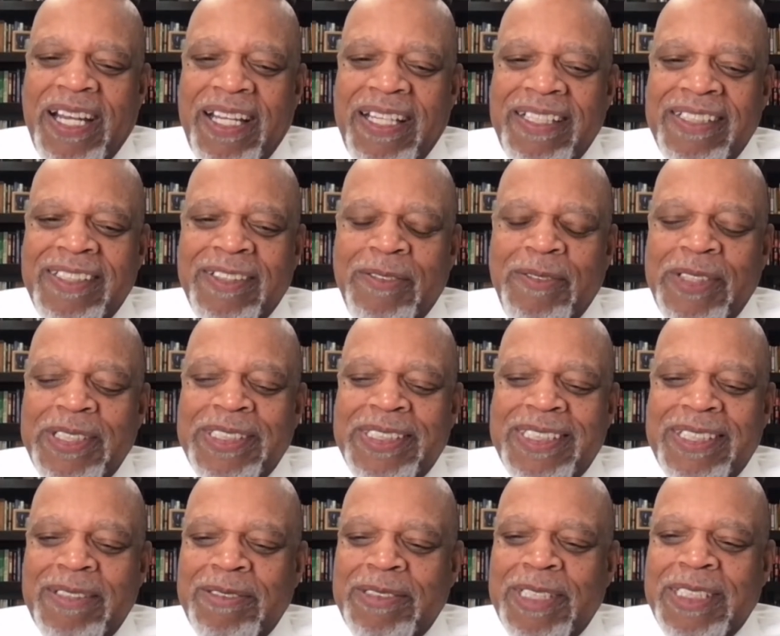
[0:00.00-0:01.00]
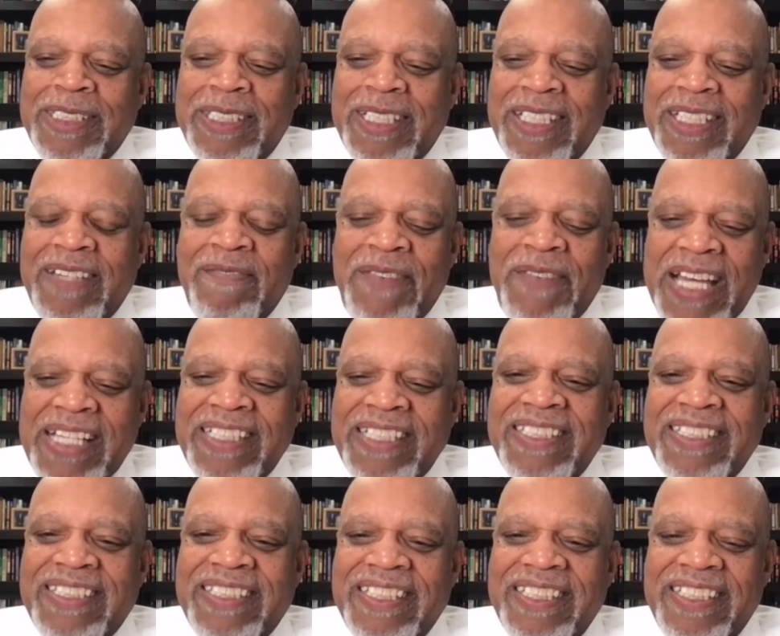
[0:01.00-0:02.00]
What the
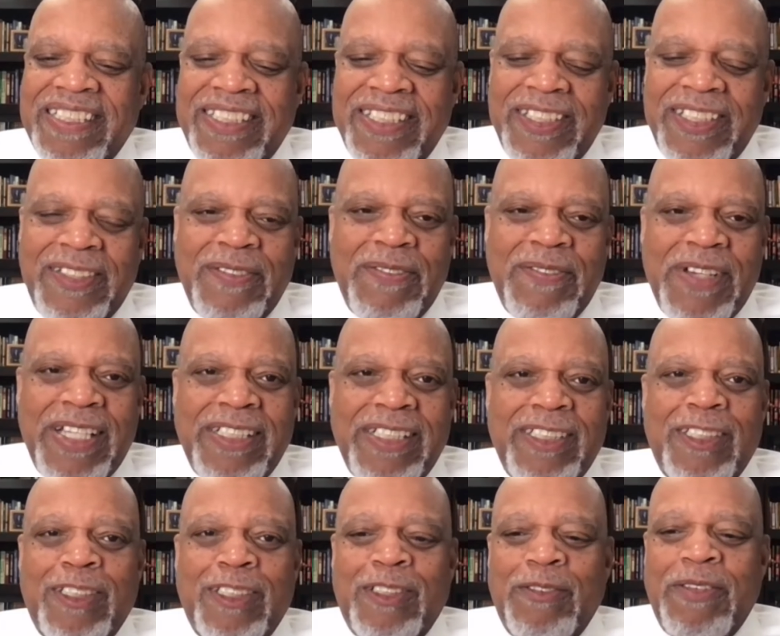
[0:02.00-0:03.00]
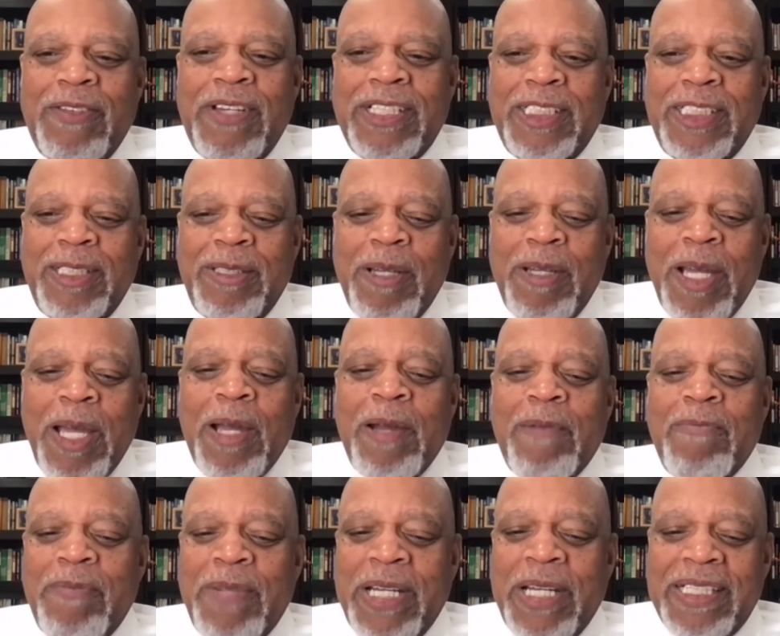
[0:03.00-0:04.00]
advantages and the disadvantages of actually
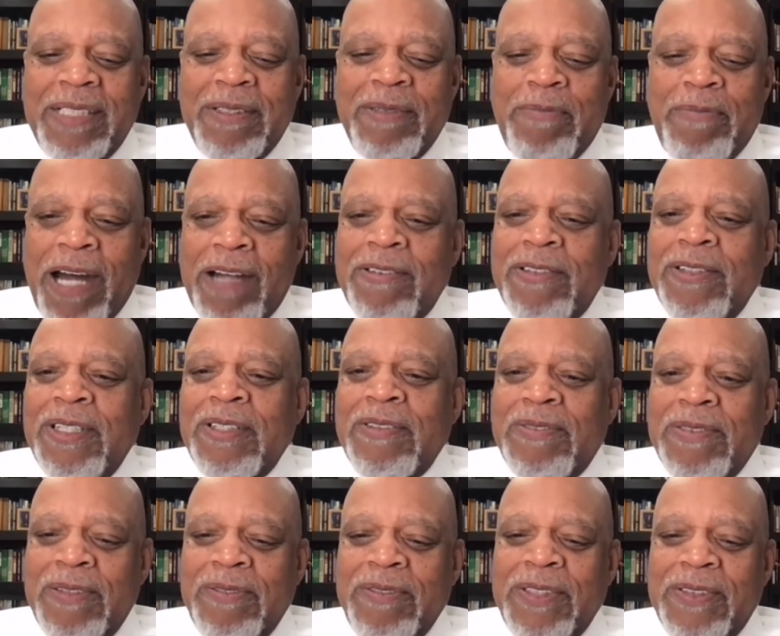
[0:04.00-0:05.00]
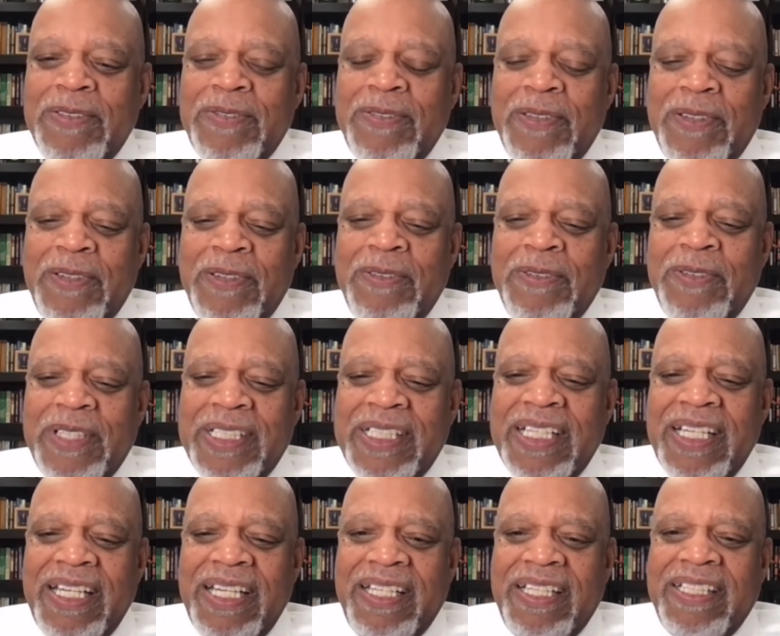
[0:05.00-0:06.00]
borrowing from your
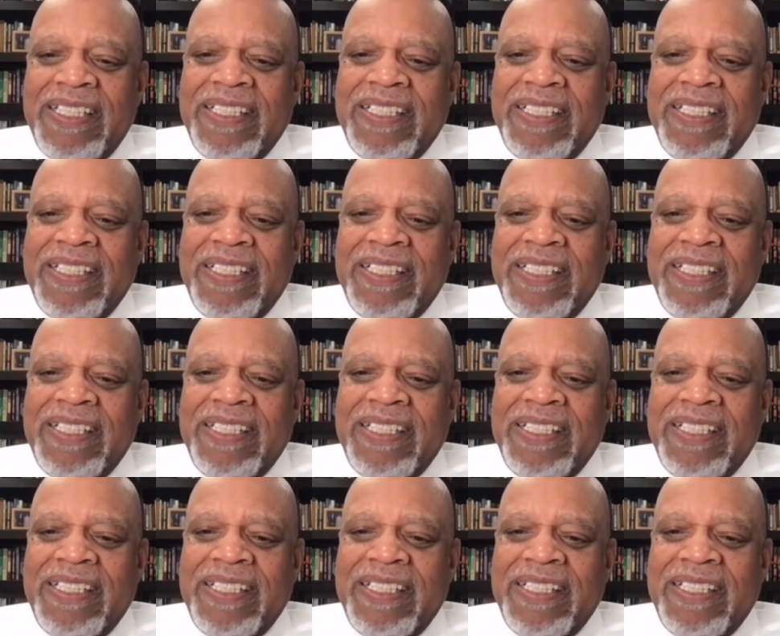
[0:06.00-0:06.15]
401k?